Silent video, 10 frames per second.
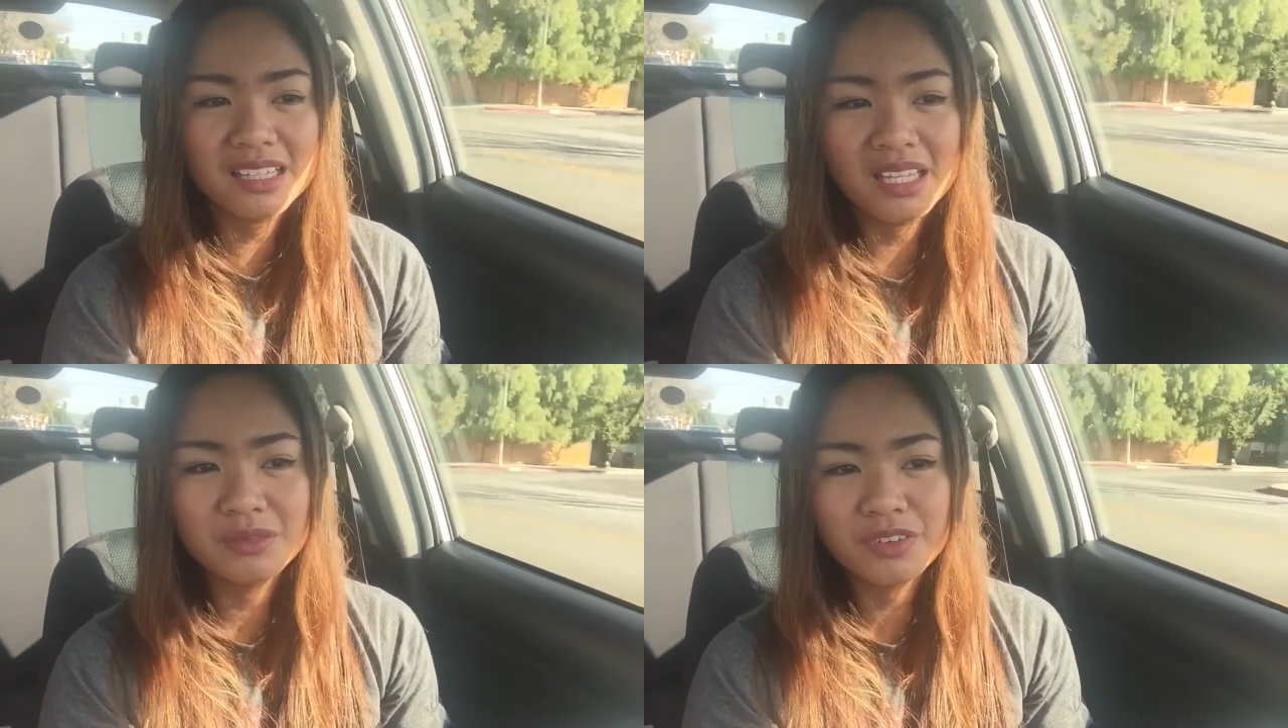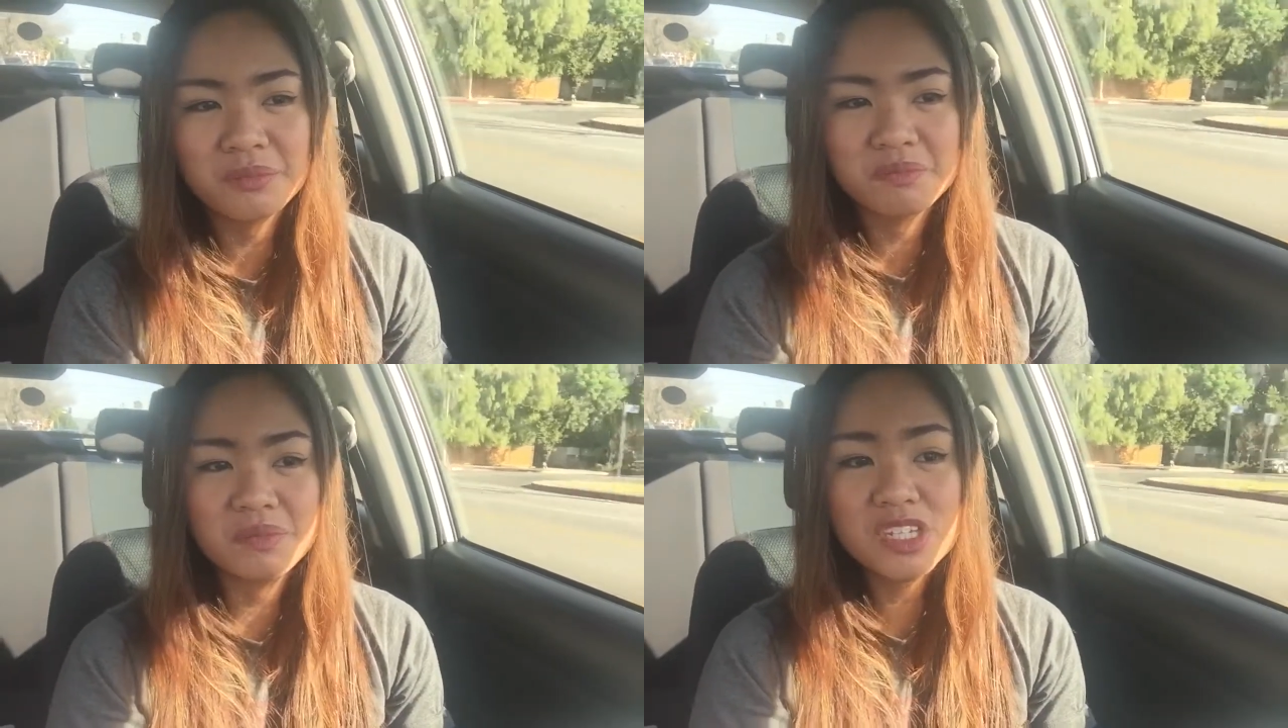atin
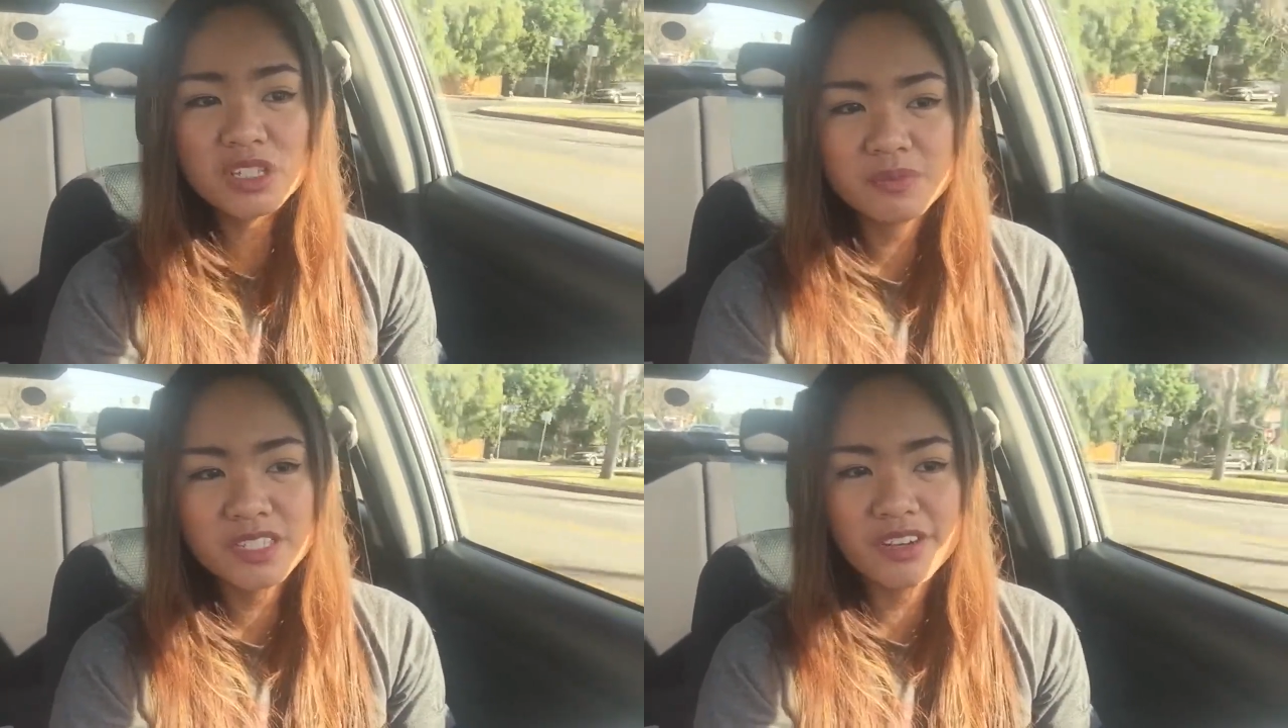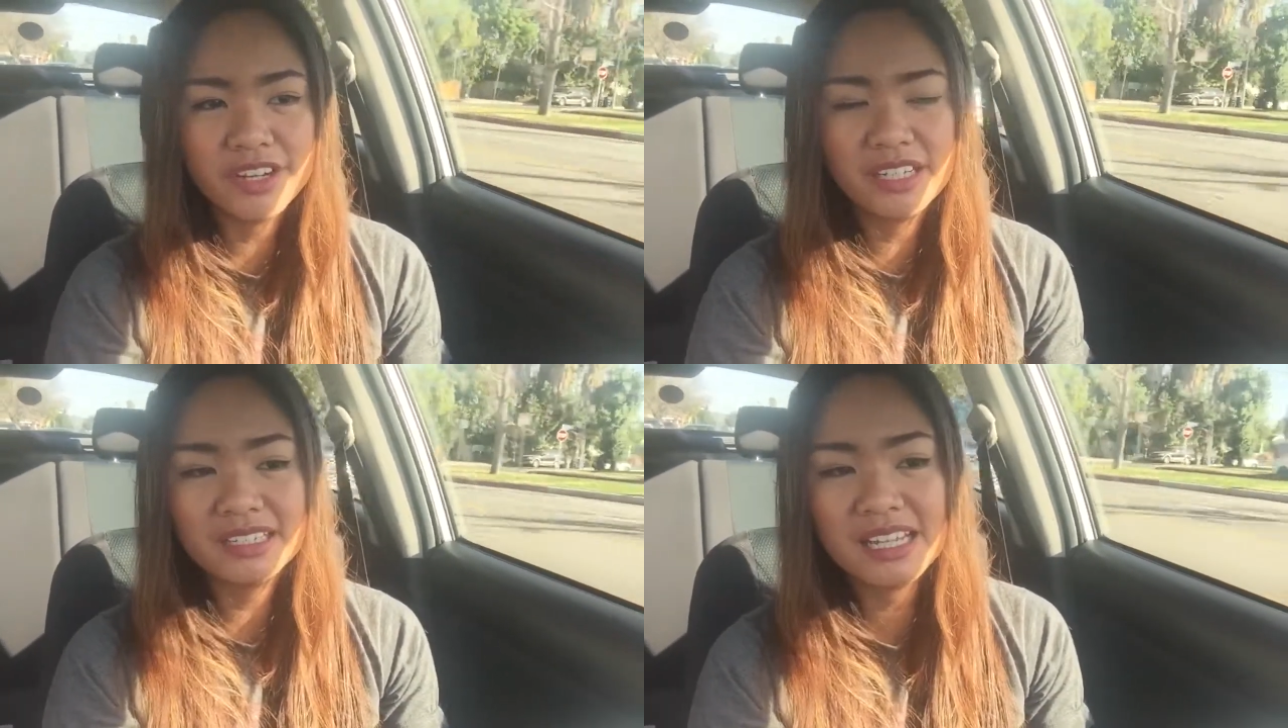from Bishop
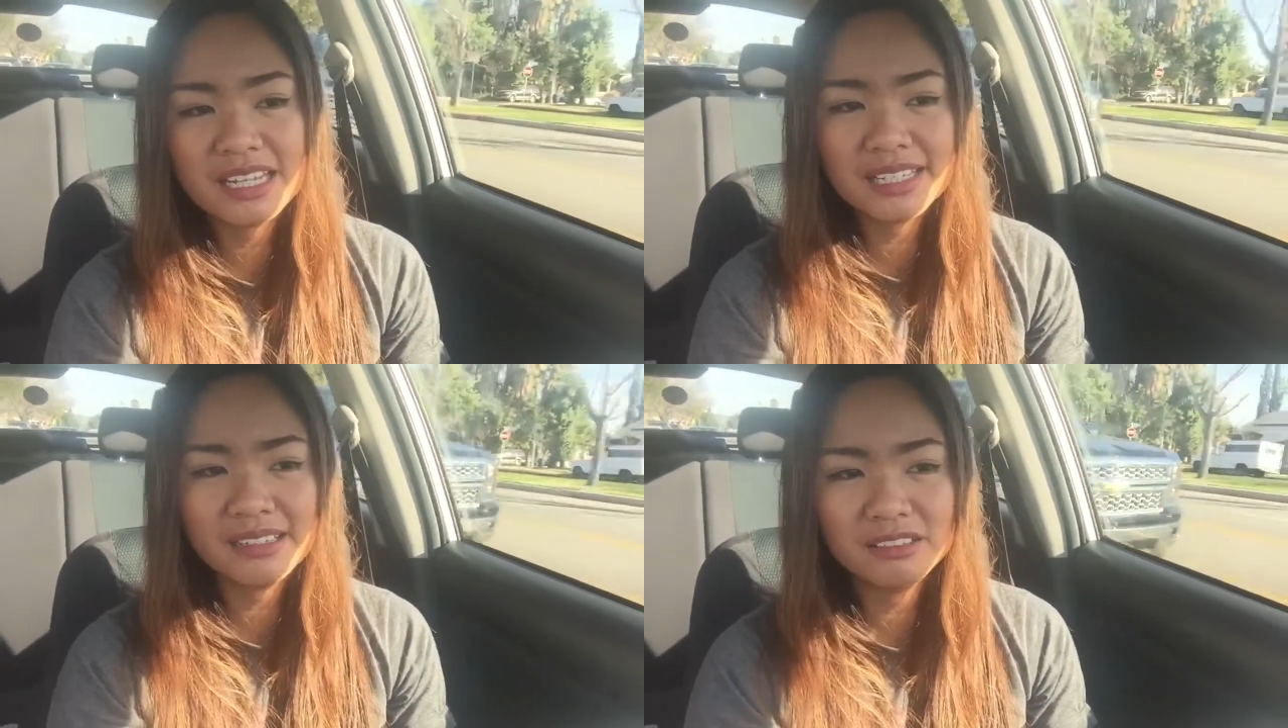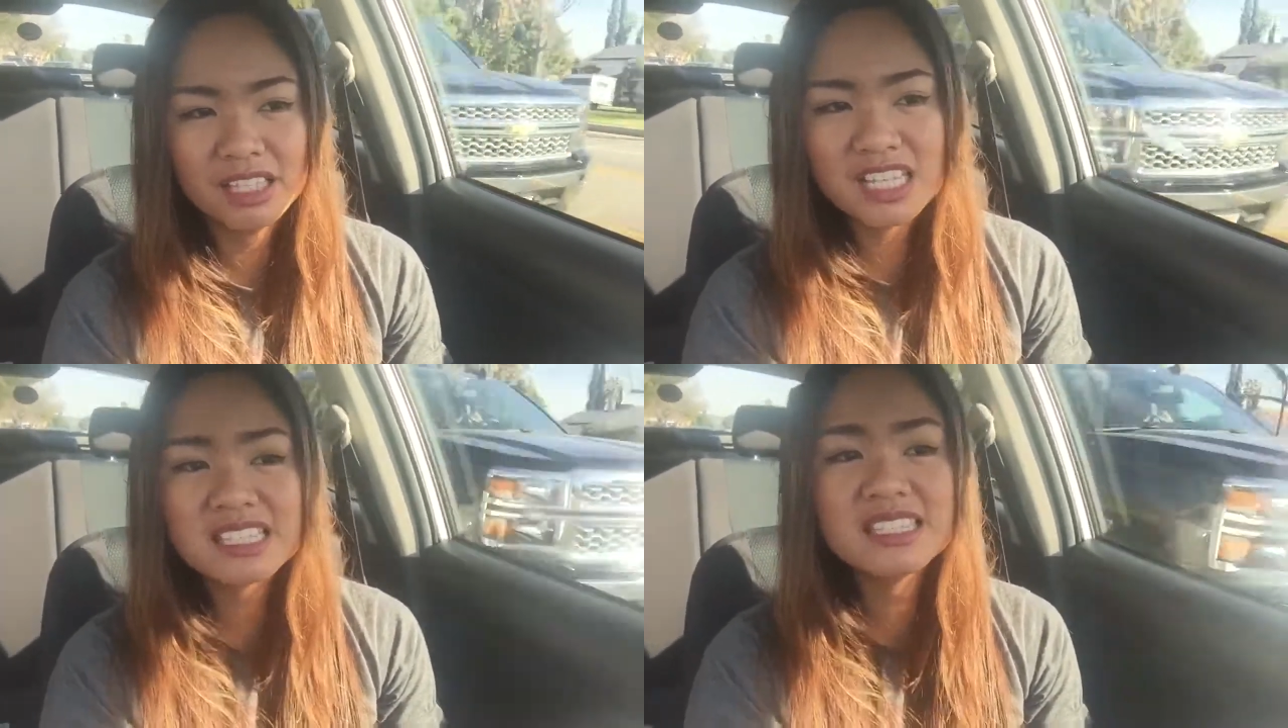Star na talagang
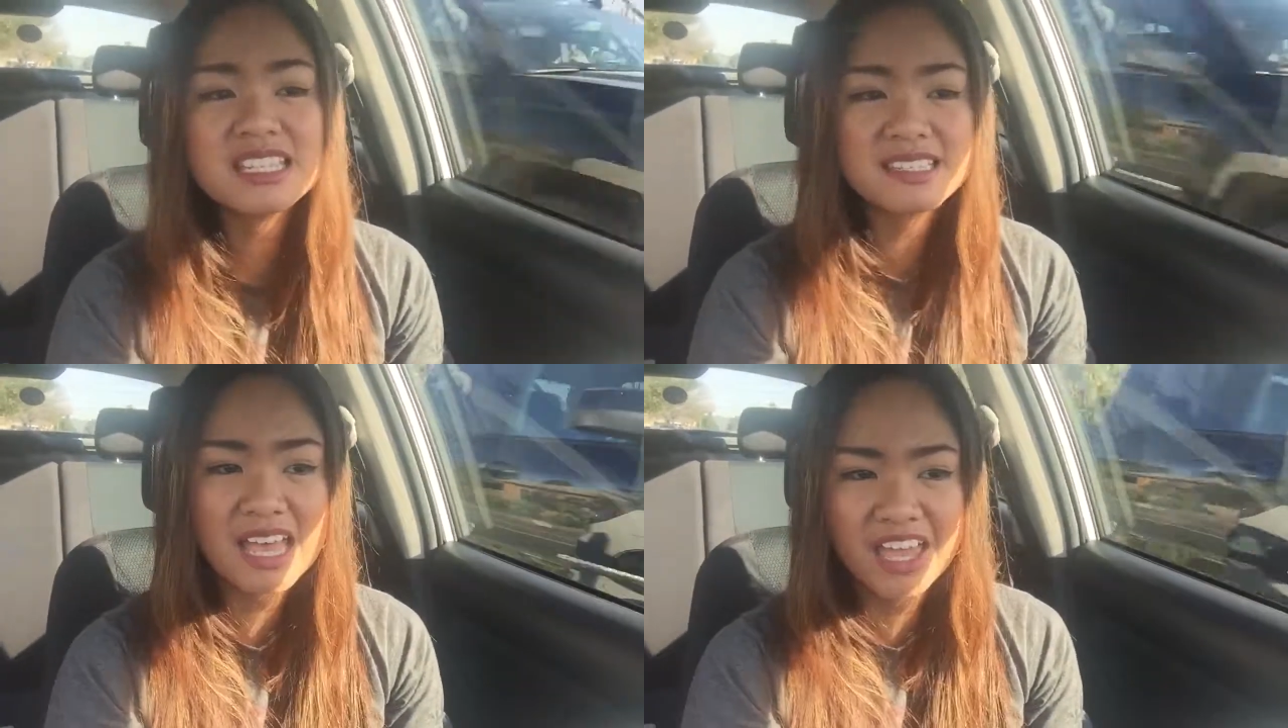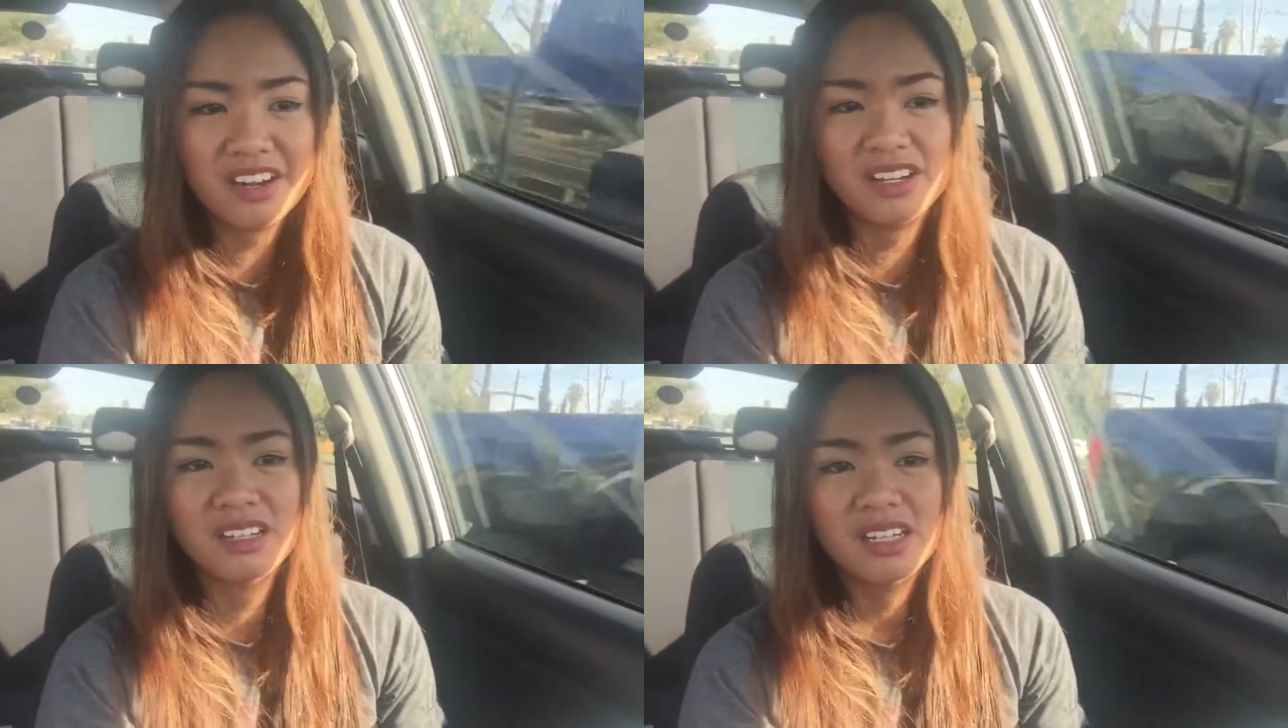let's
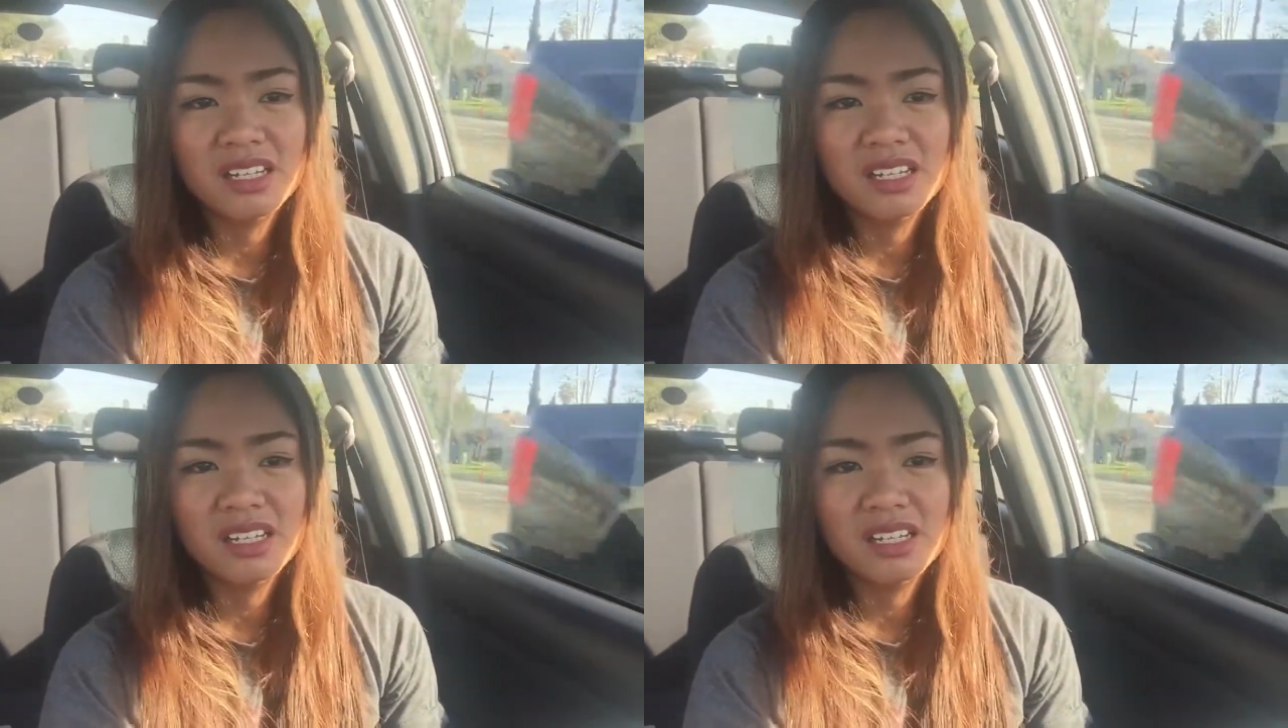desire.